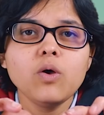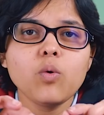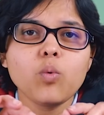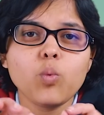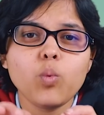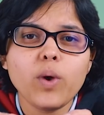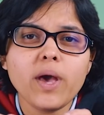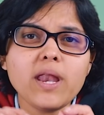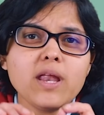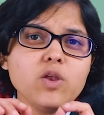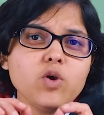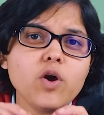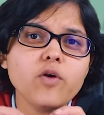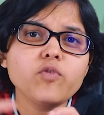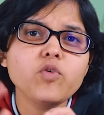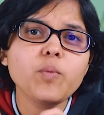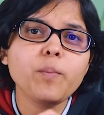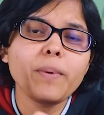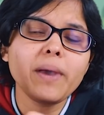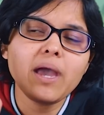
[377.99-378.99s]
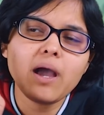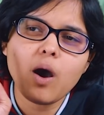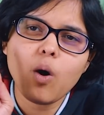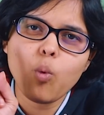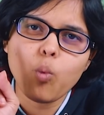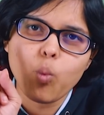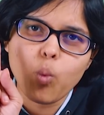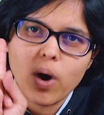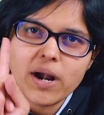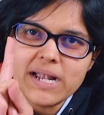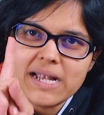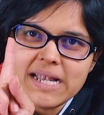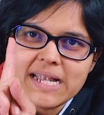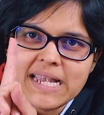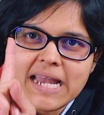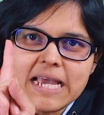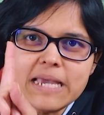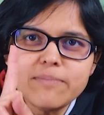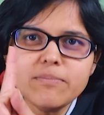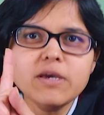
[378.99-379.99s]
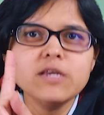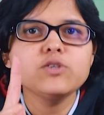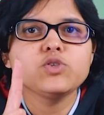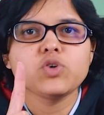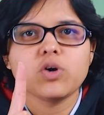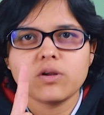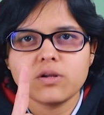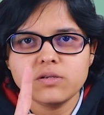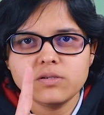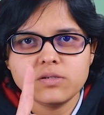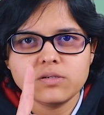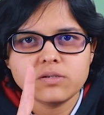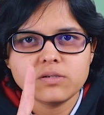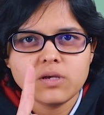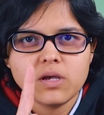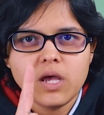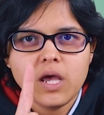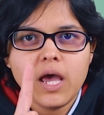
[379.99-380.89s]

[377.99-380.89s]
wherein you have to pay a one-time insurance